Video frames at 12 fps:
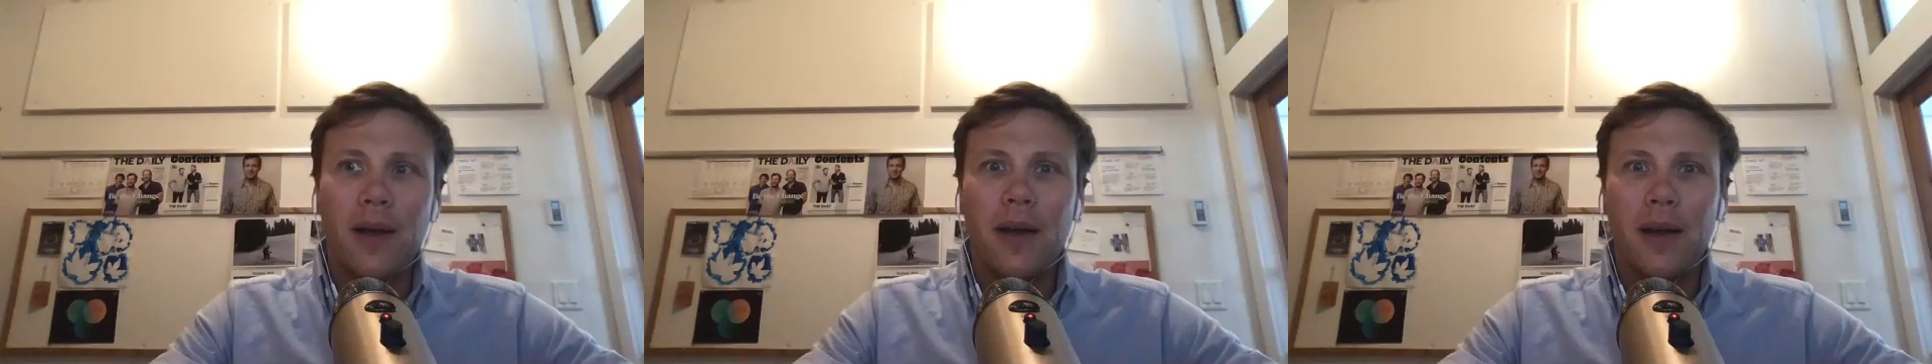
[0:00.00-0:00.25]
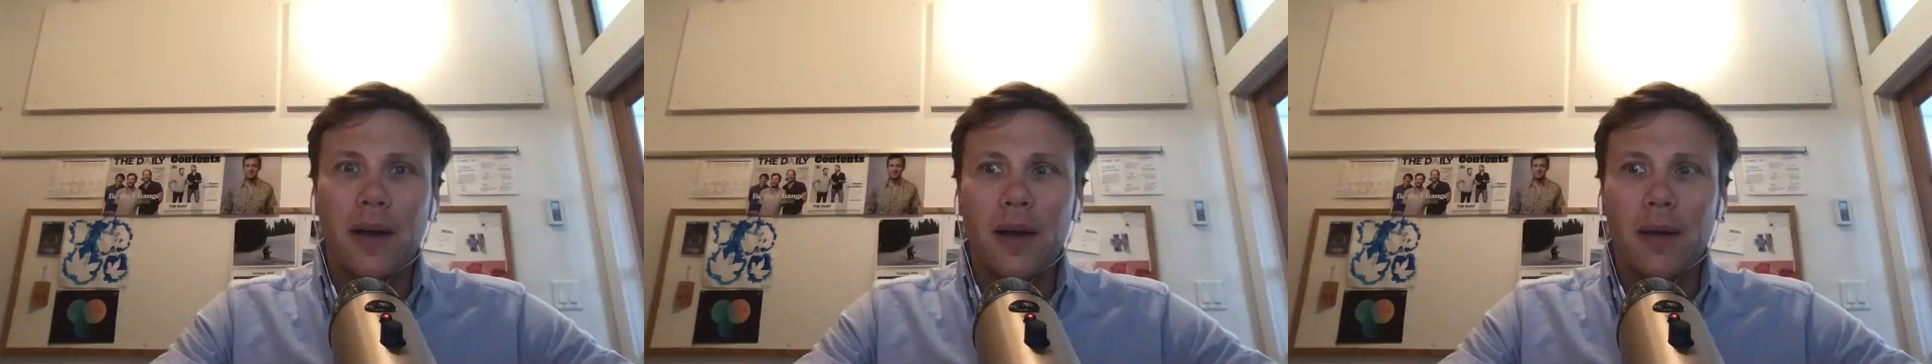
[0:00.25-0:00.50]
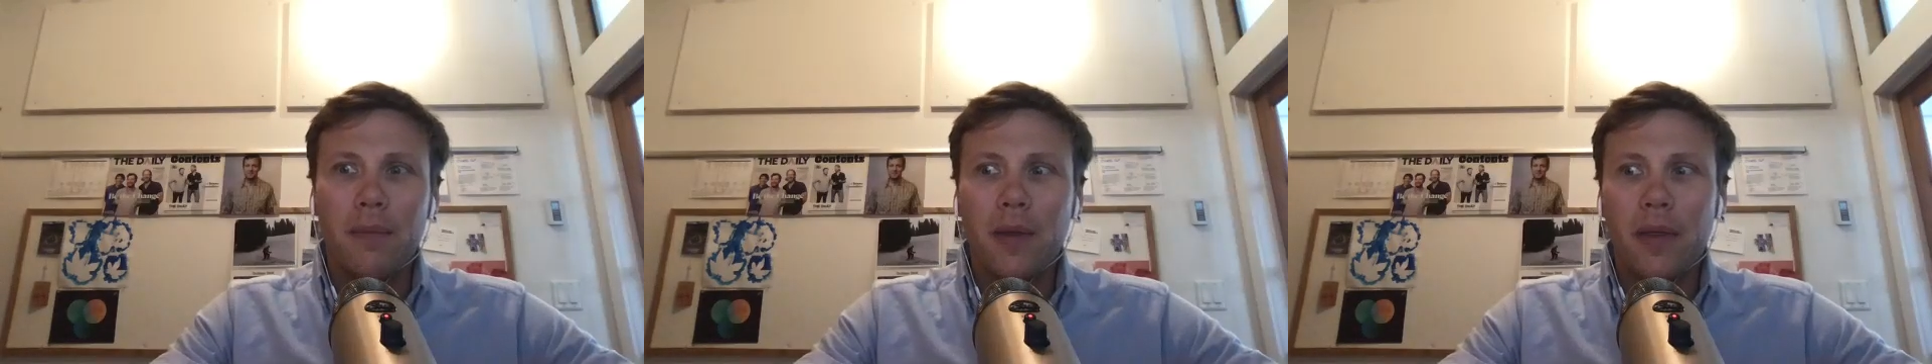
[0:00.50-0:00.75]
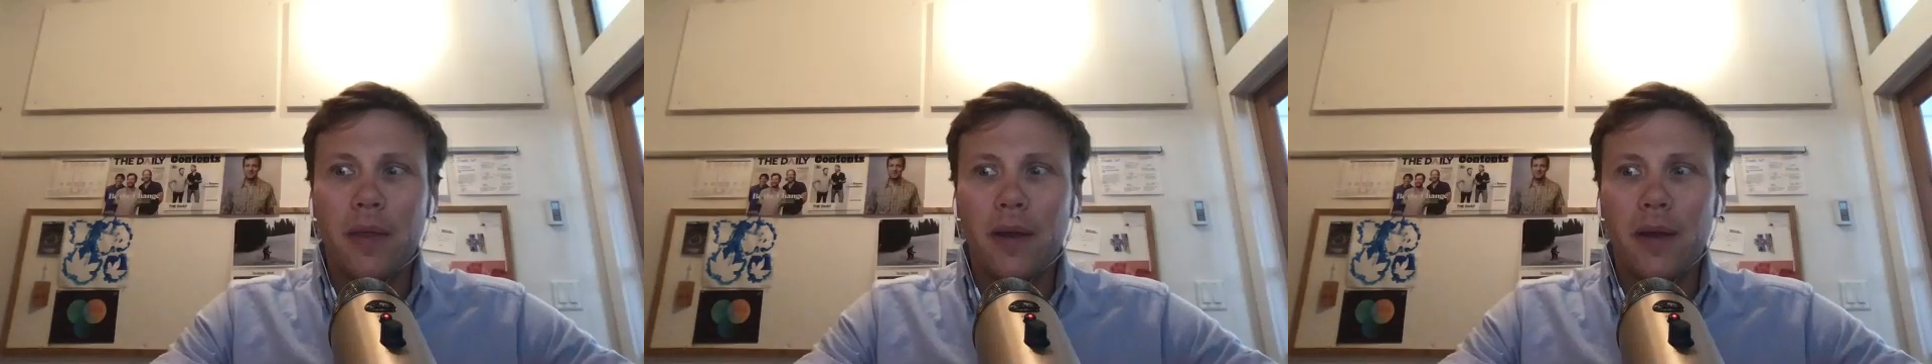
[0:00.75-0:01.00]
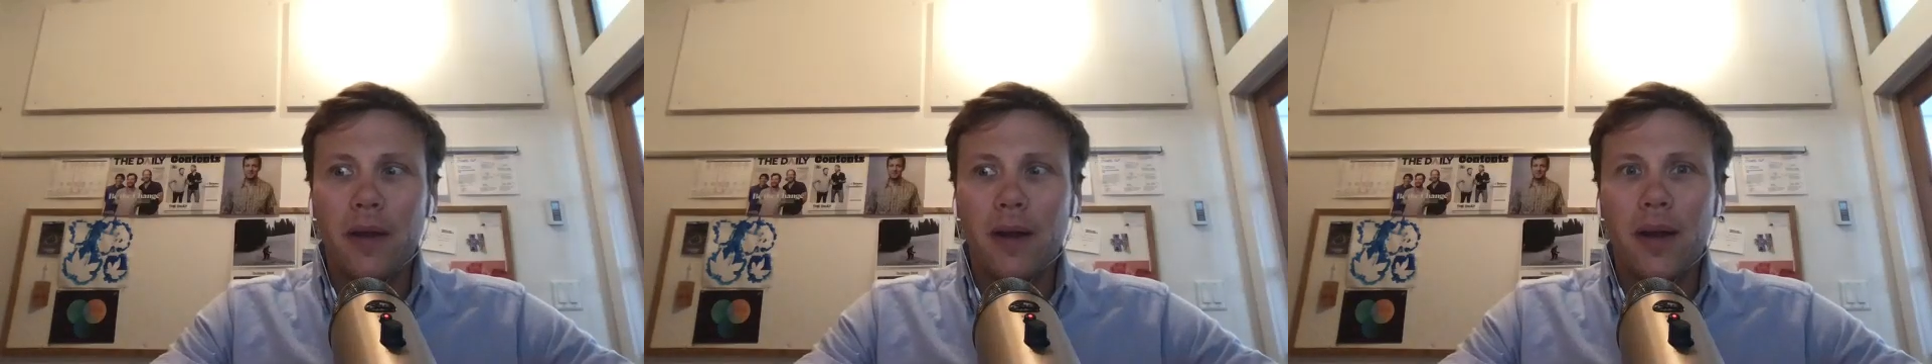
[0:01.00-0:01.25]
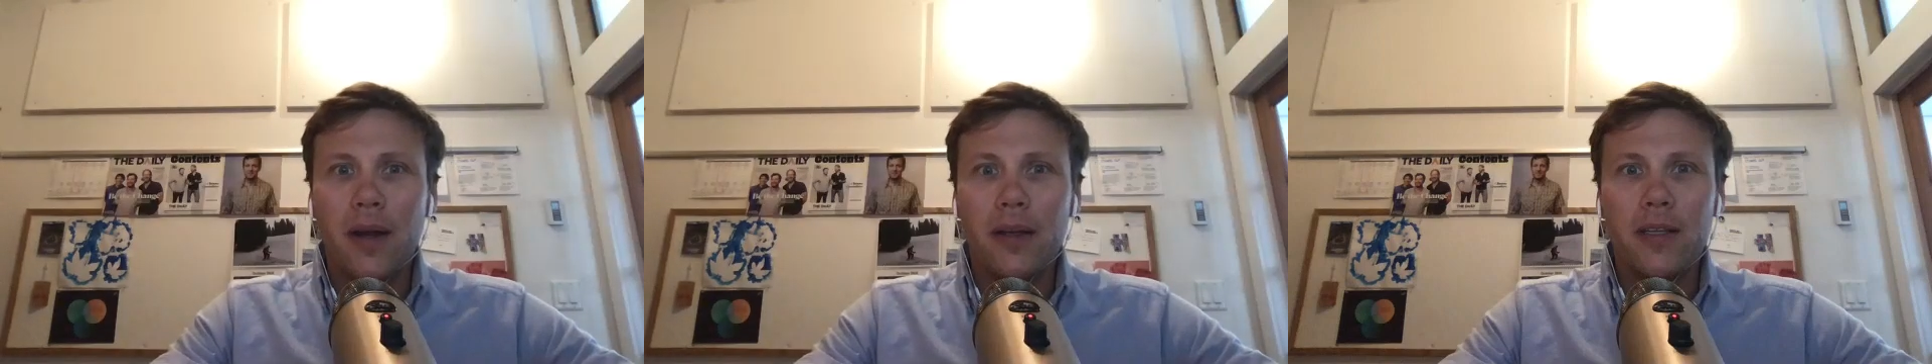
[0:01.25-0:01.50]

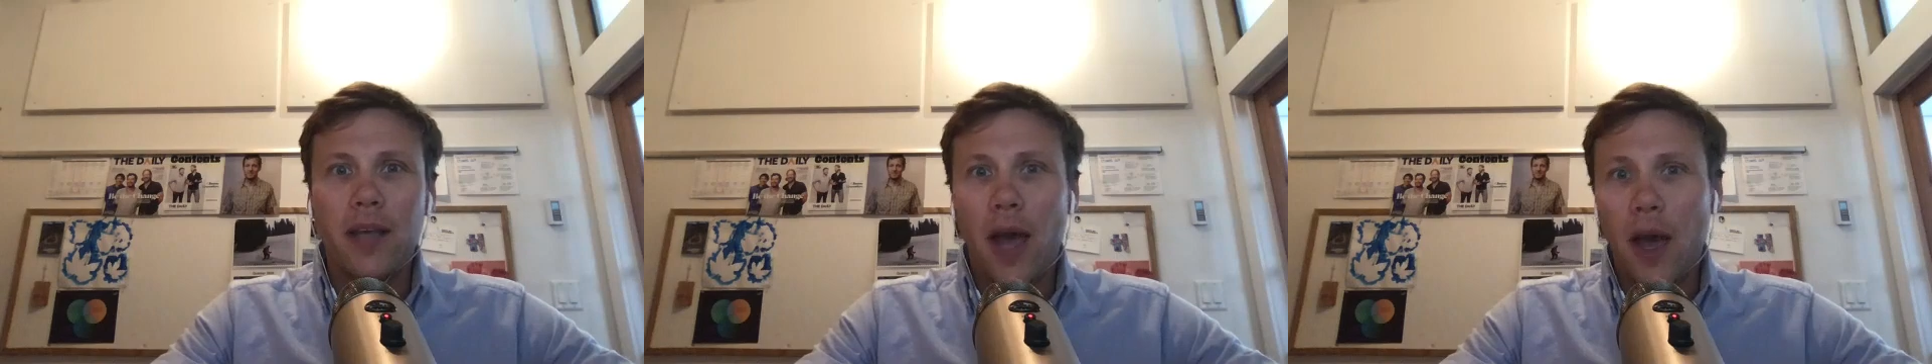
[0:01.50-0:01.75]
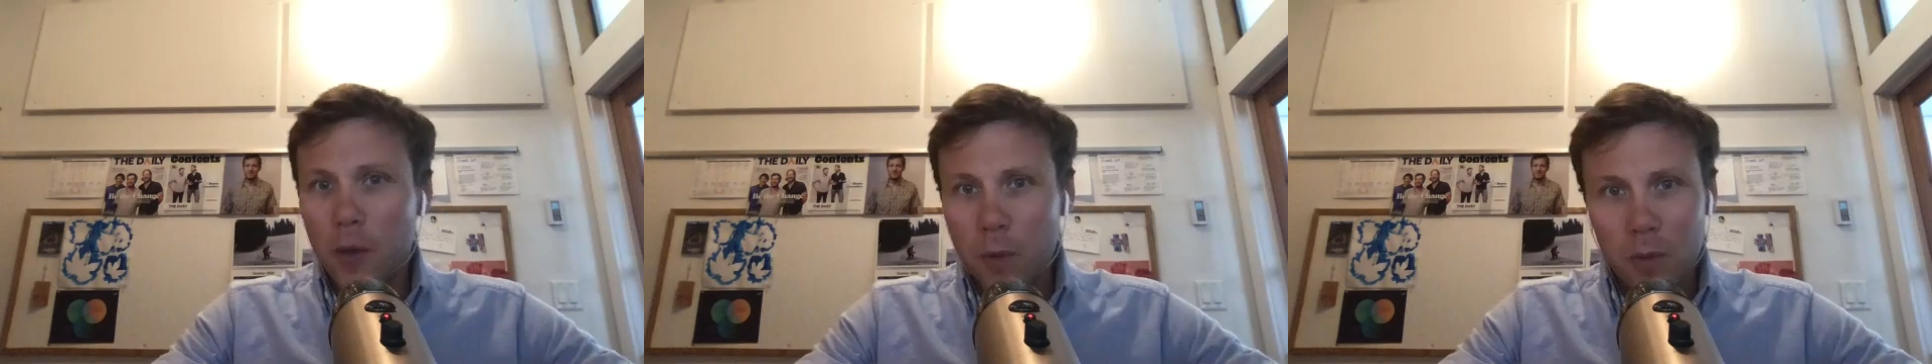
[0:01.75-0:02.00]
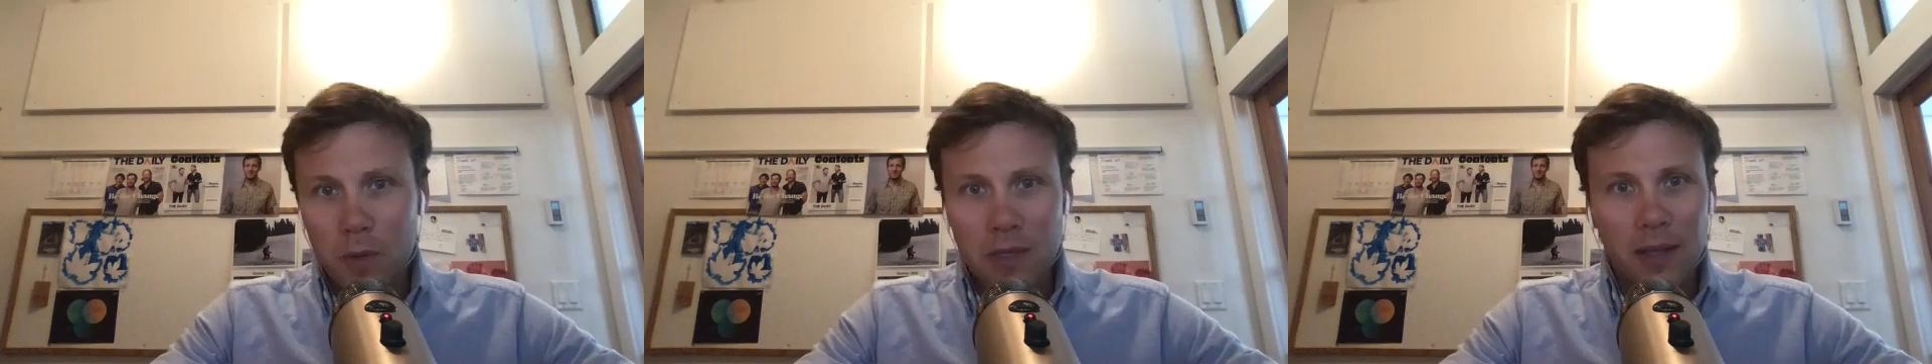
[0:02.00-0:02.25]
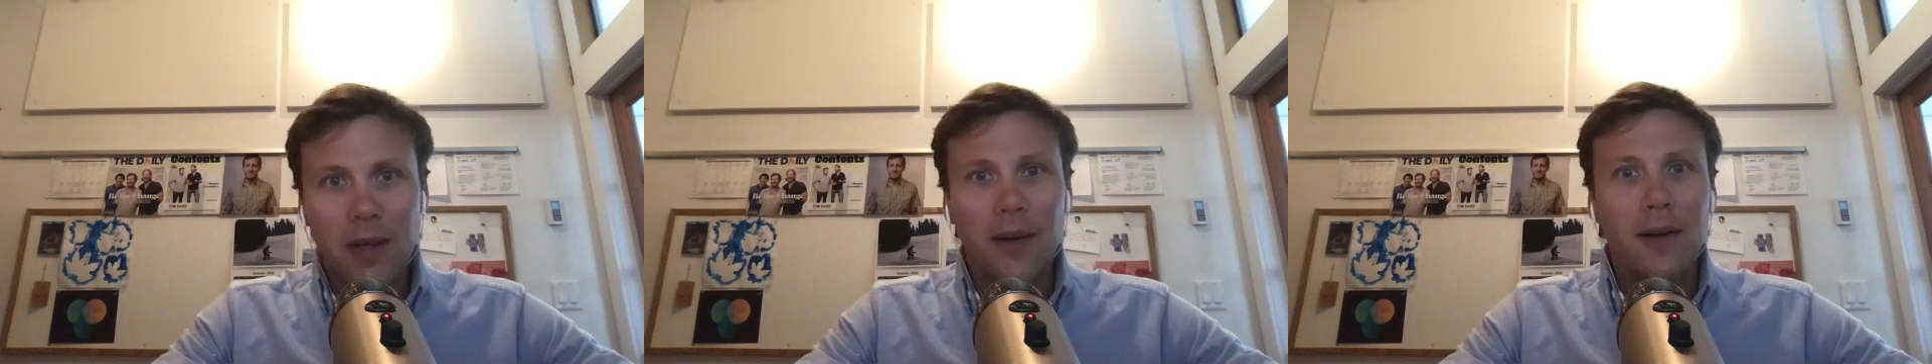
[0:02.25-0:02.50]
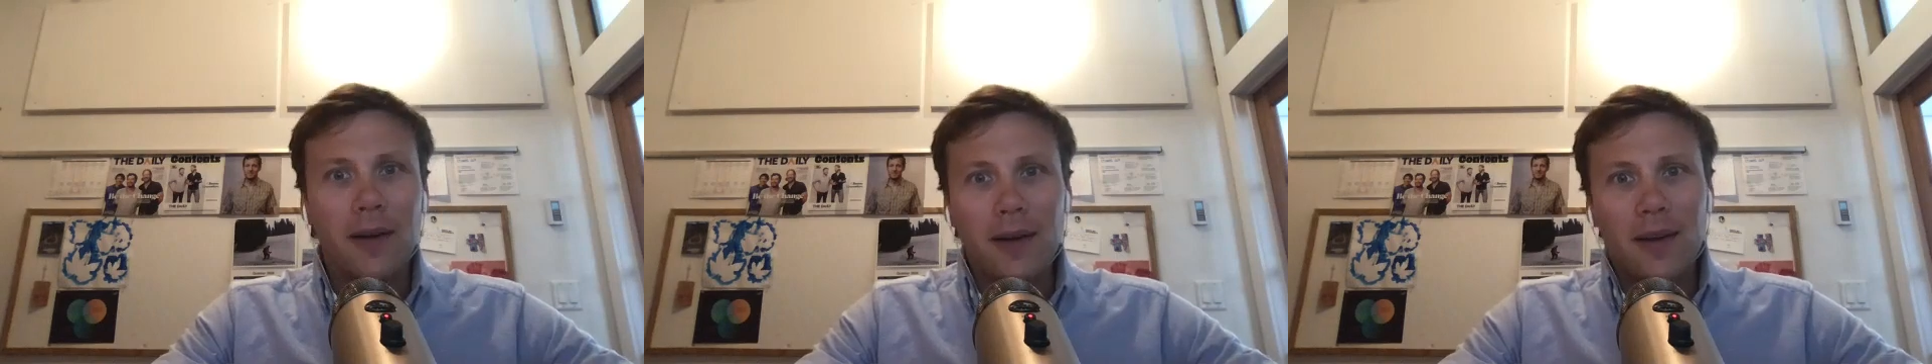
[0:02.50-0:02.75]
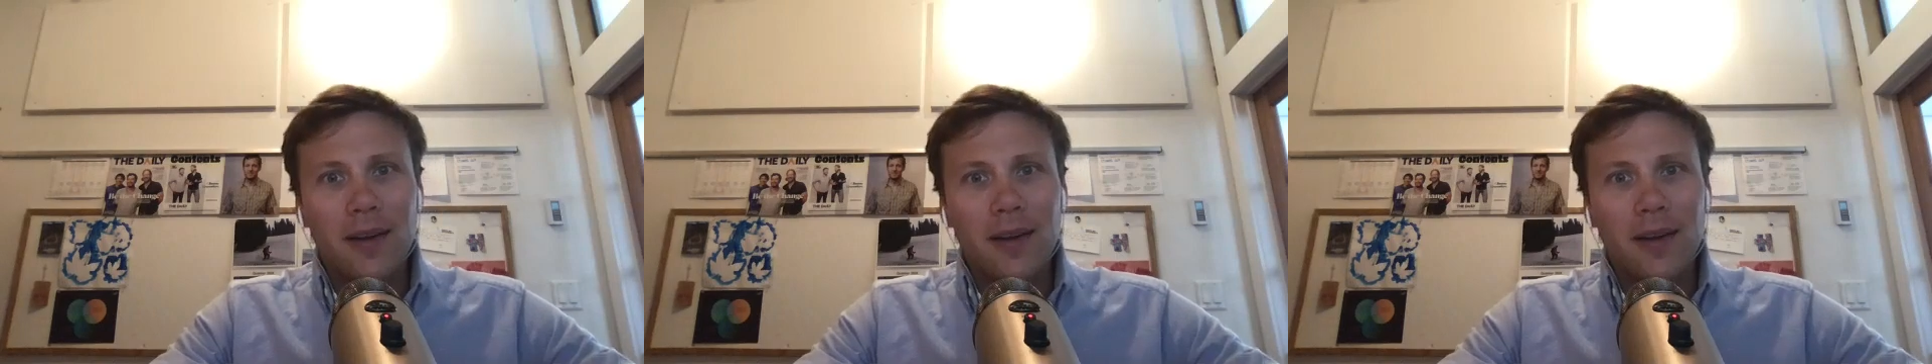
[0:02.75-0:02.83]
Yahoo is in there